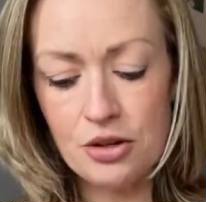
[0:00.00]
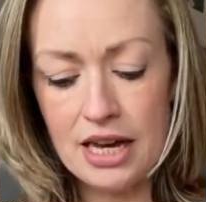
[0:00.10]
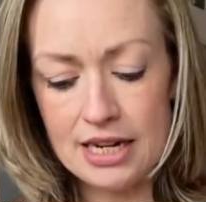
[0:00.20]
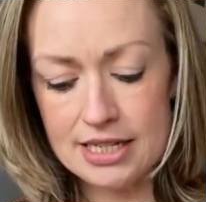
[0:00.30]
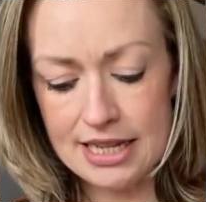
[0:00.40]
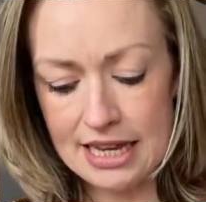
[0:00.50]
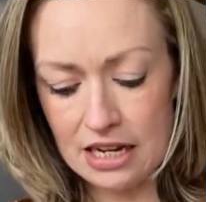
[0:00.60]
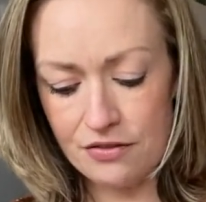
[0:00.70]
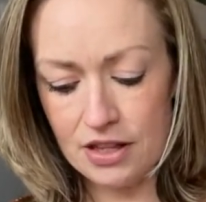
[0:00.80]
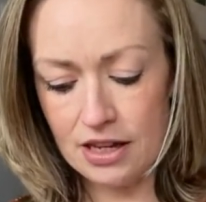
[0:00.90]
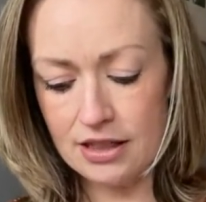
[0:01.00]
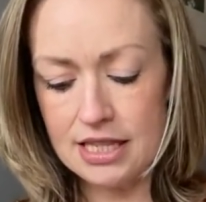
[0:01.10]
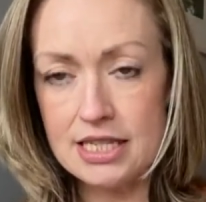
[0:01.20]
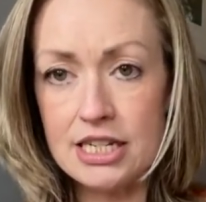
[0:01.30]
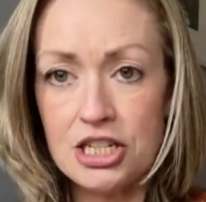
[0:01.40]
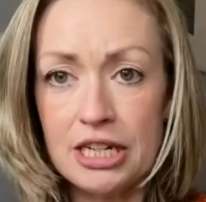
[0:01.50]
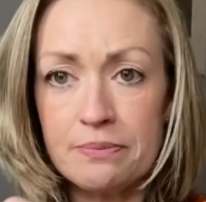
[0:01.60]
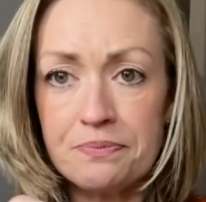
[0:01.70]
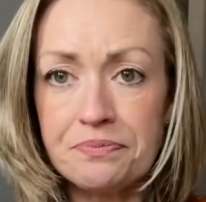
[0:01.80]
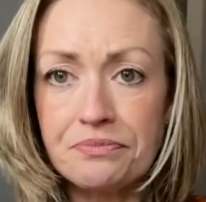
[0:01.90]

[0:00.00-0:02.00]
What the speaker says: You can't see any of the stitching,